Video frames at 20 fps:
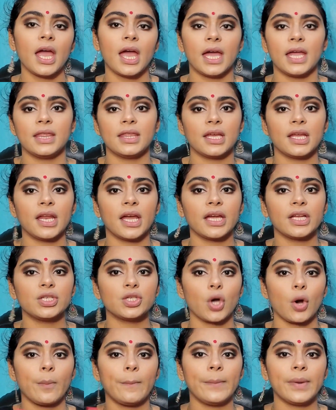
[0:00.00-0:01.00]
and then I
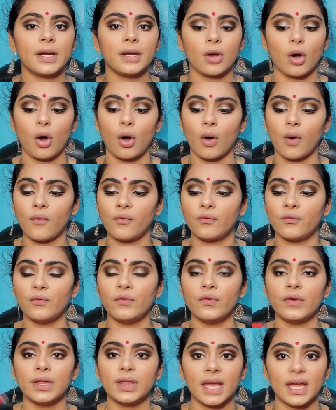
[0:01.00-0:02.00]
top it off
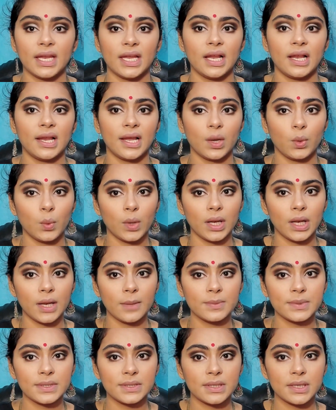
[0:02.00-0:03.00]
with any liquid
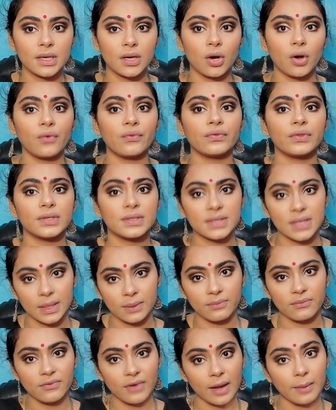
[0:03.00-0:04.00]
lipstick of the
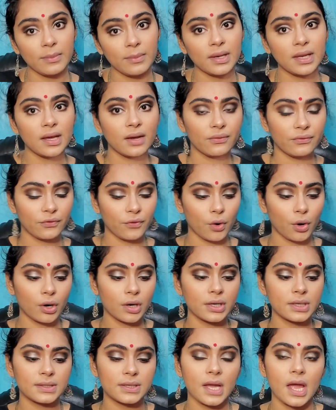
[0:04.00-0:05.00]
same family, of
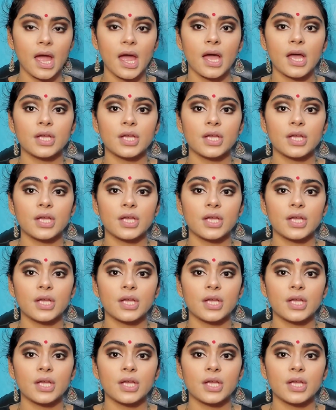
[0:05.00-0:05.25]
course.